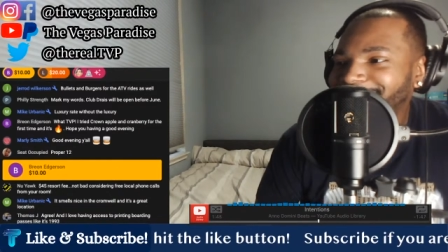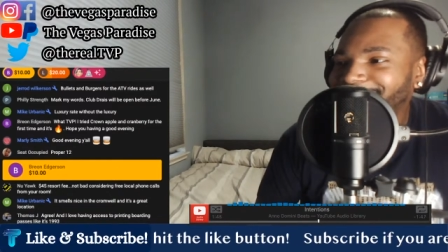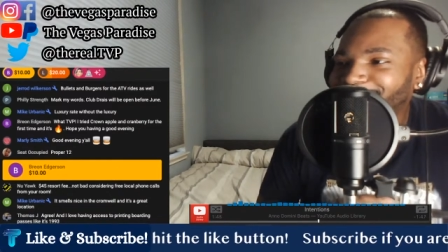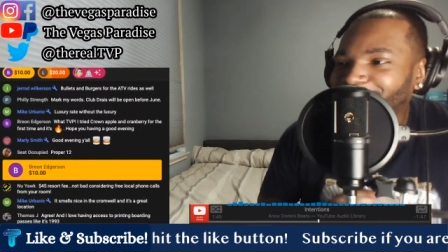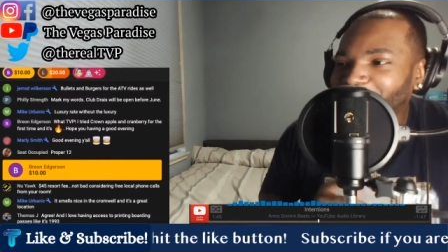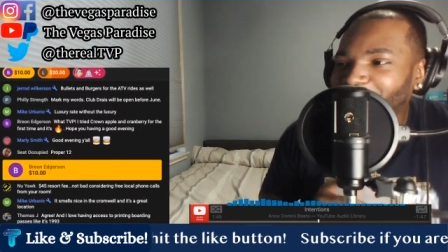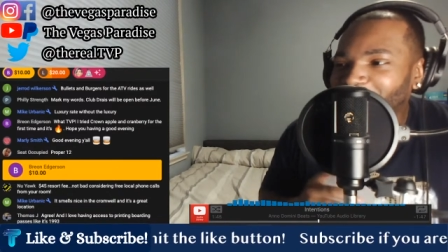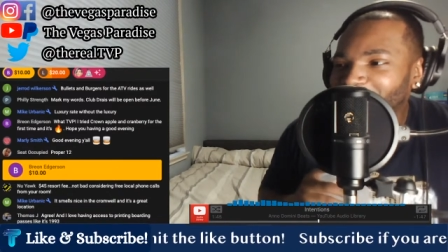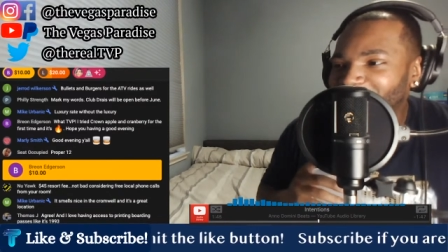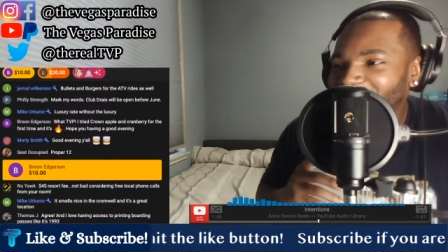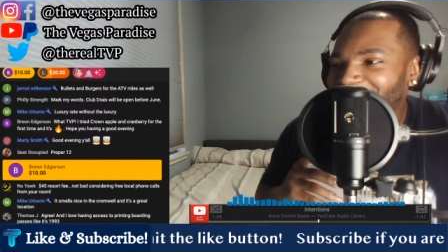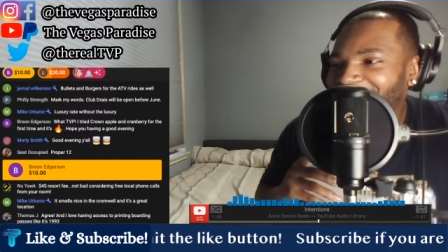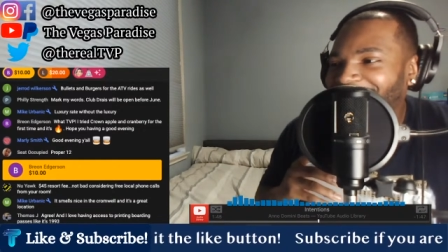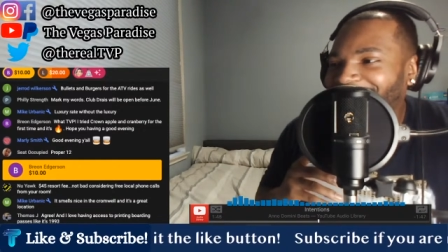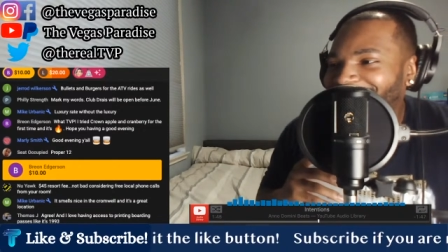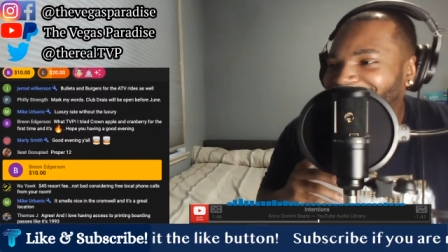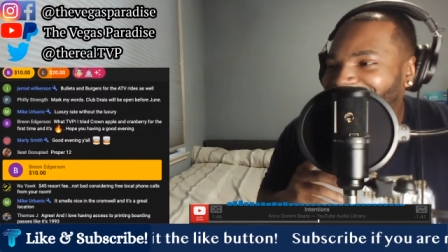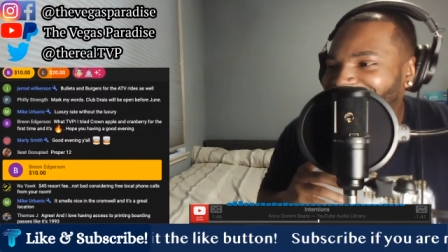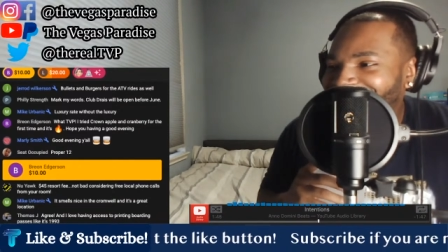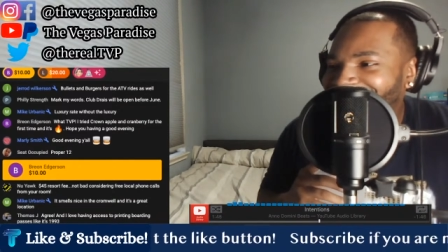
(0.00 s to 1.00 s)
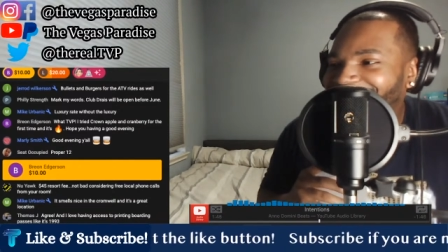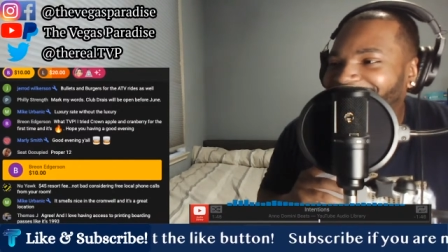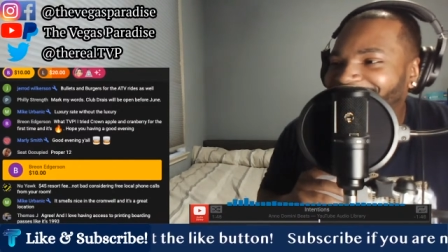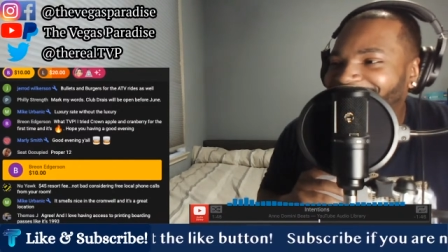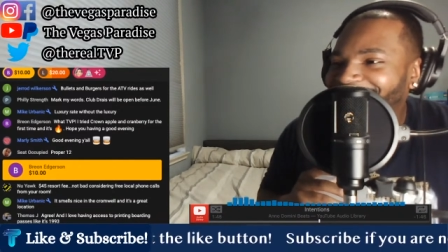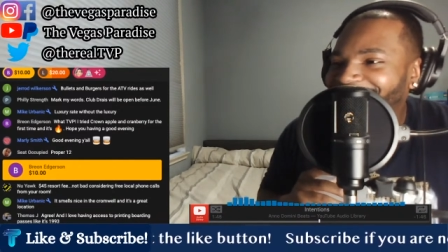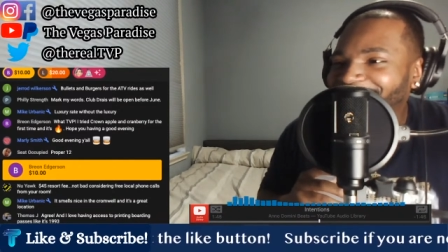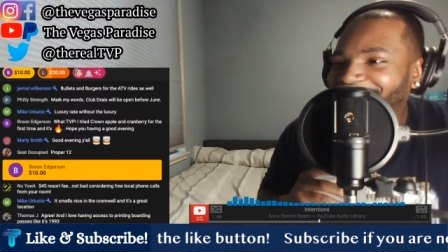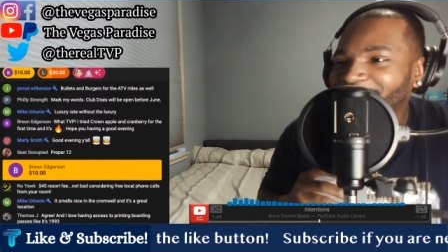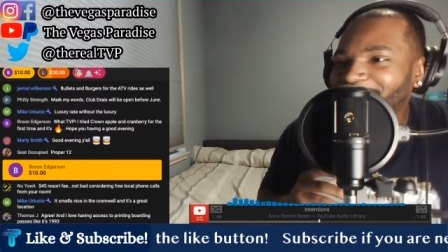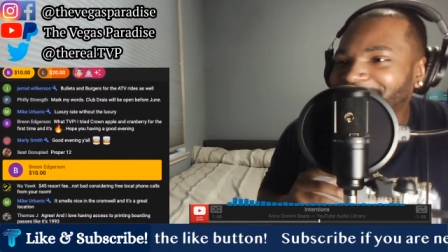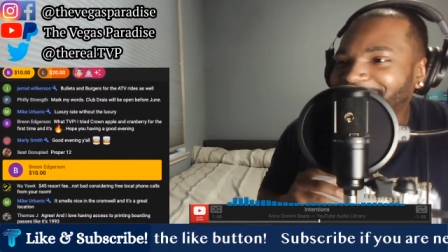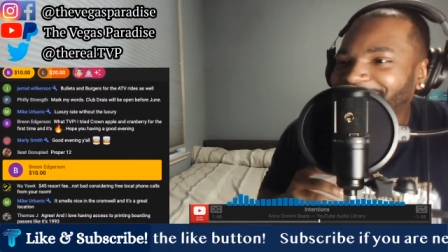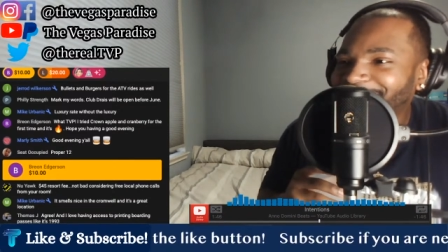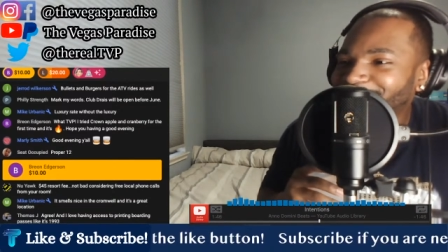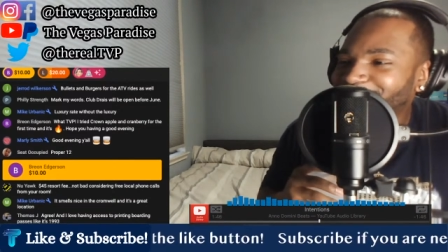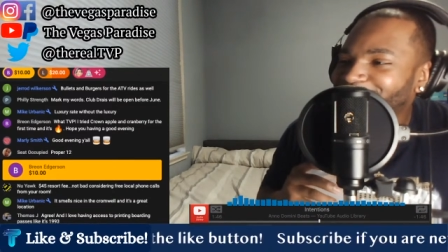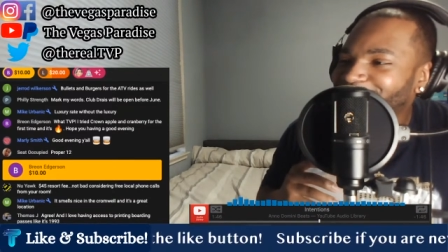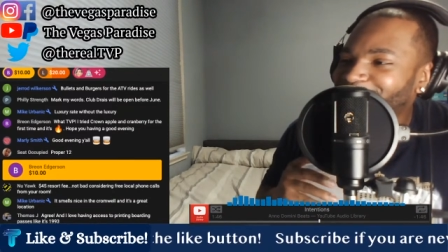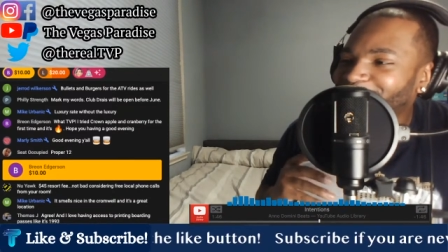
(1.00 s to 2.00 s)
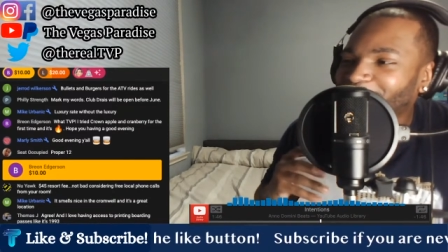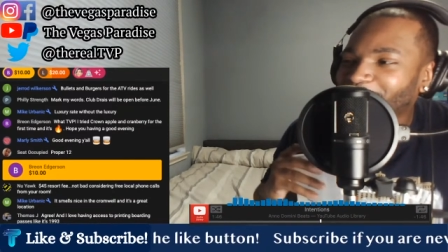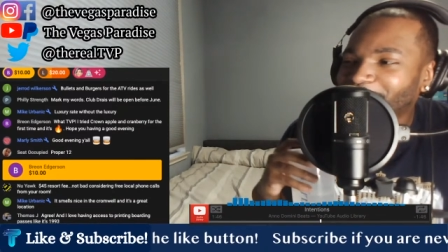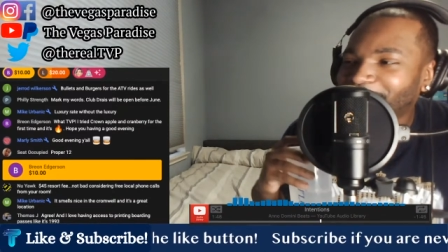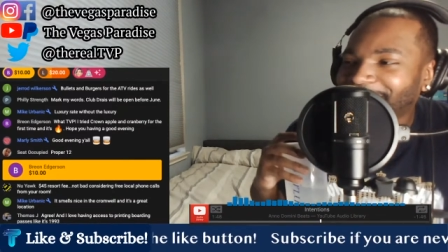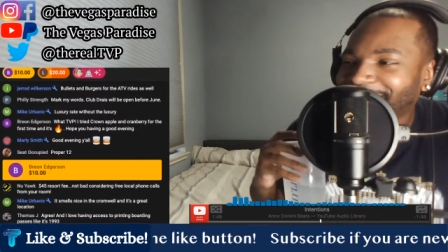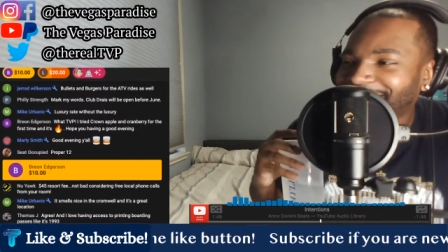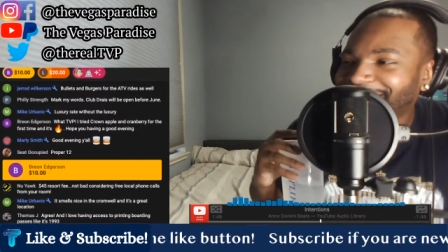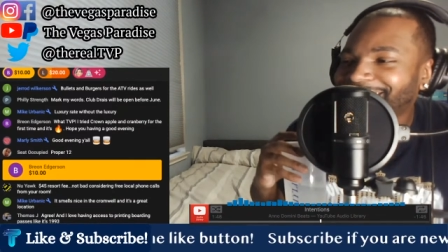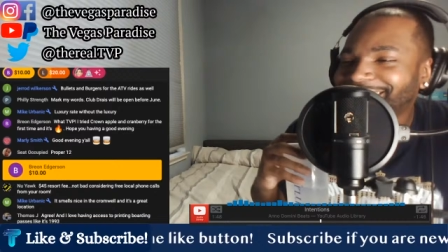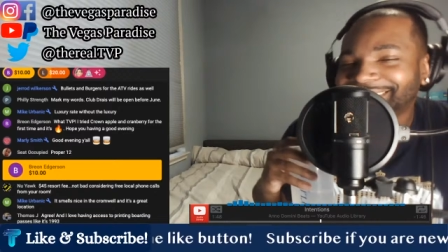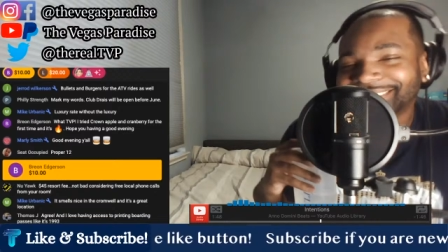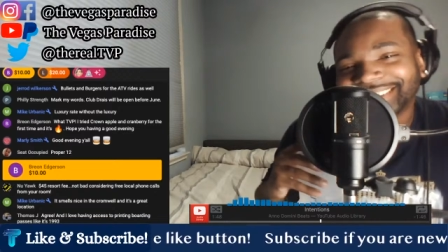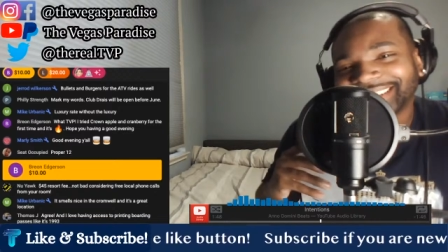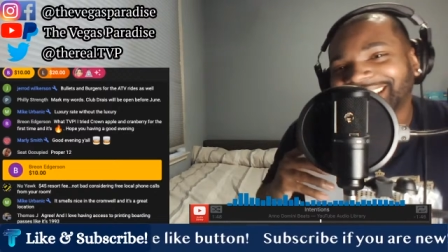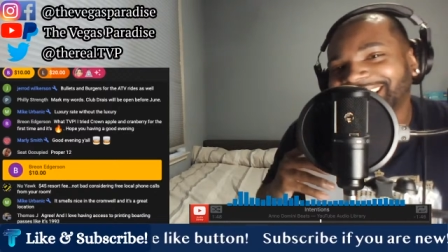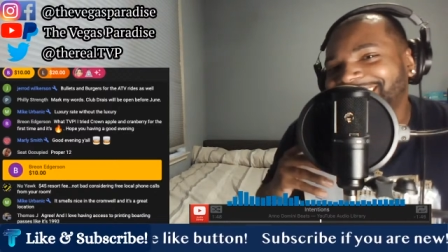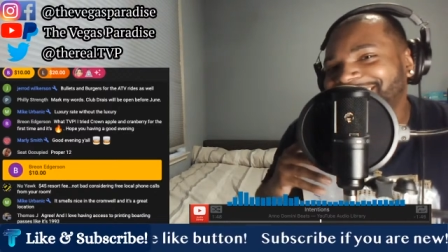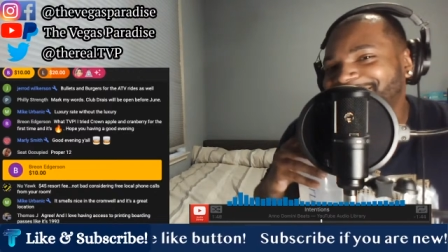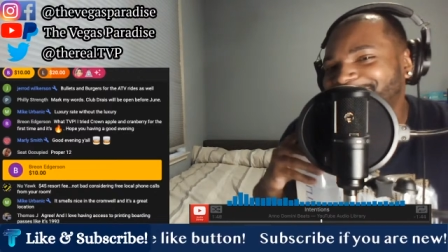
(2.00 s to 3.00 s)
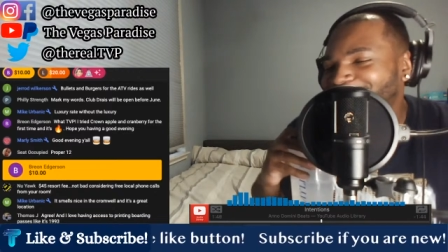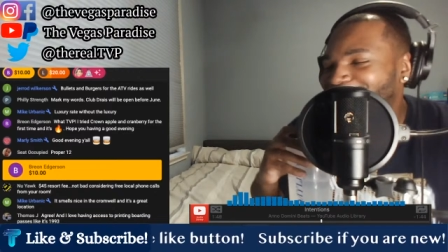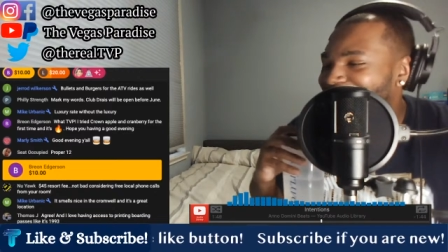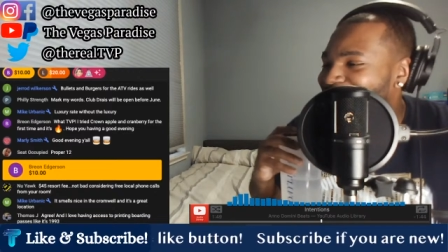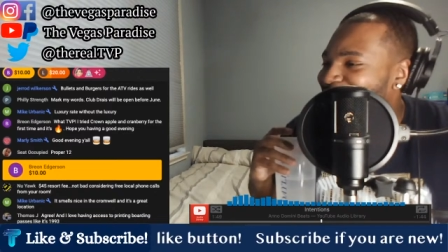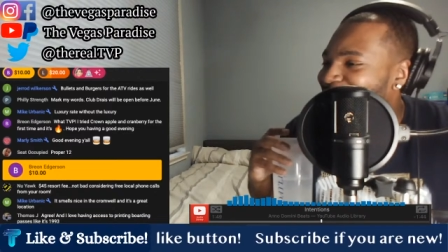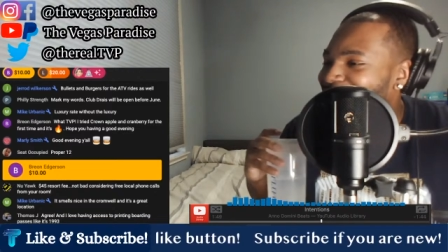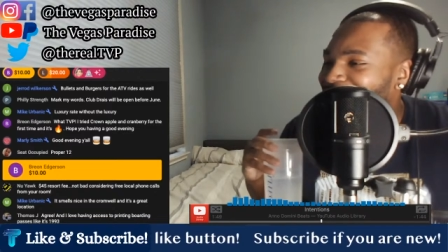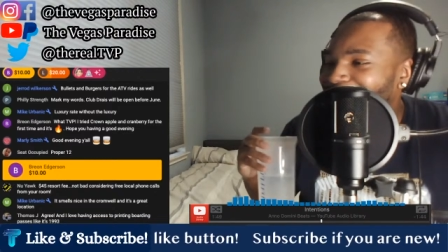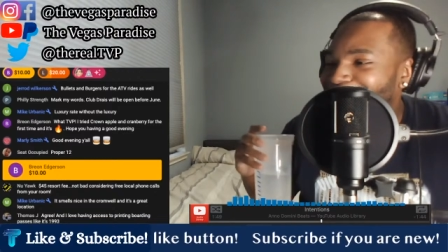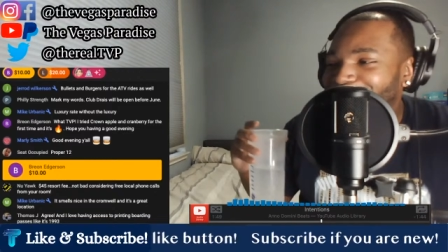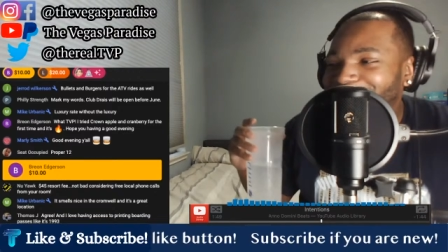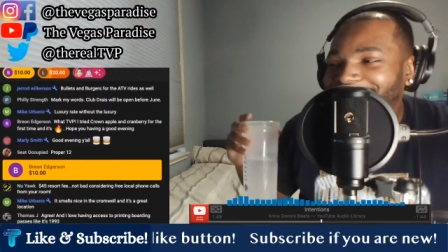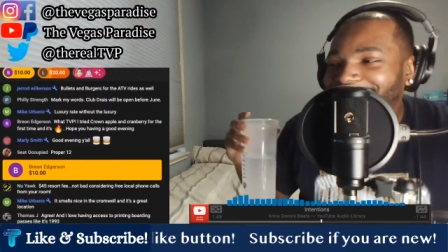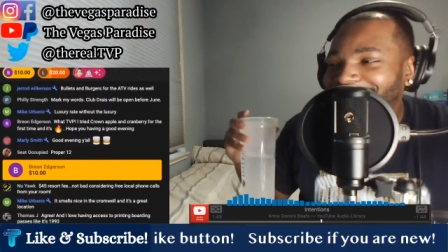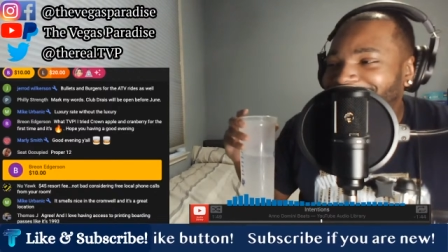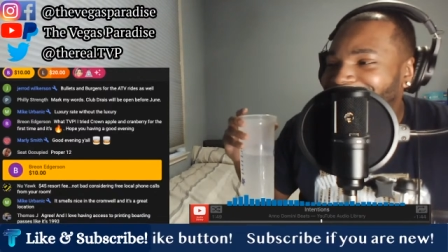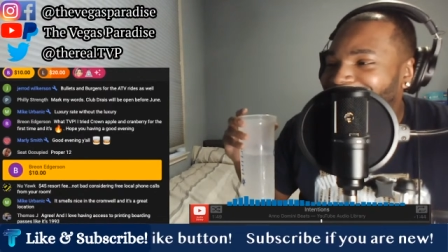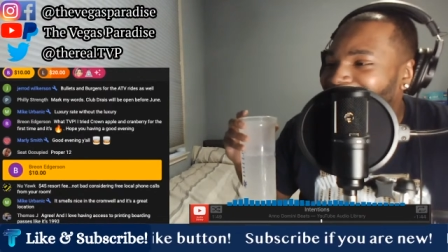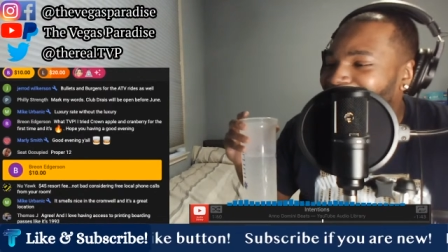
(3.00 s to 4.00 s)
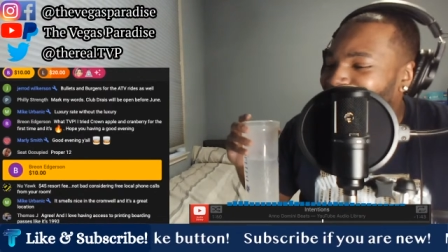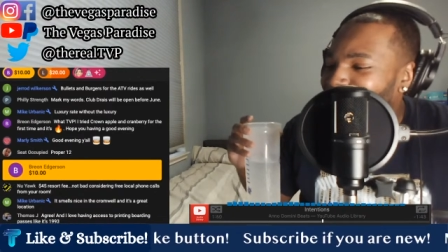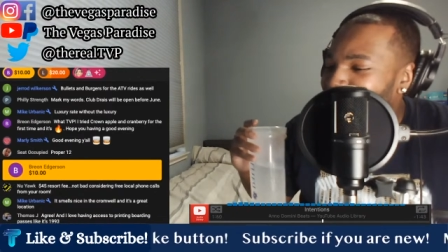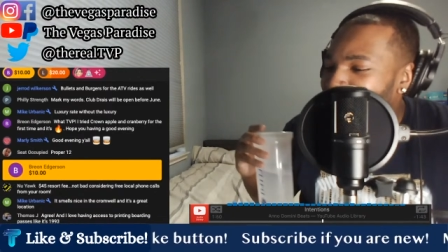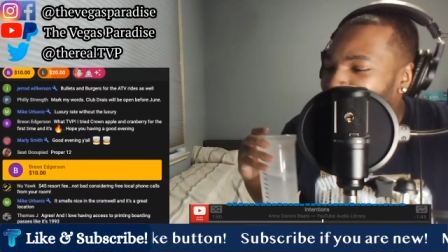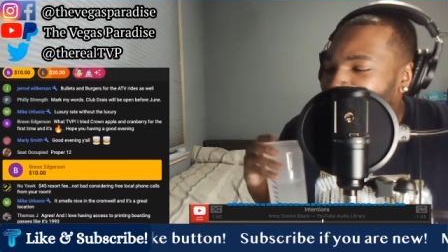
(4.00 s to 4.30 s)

Hope you had a great evening. That's what's up, man. Glad you enjoyed it. I'm telling y'all.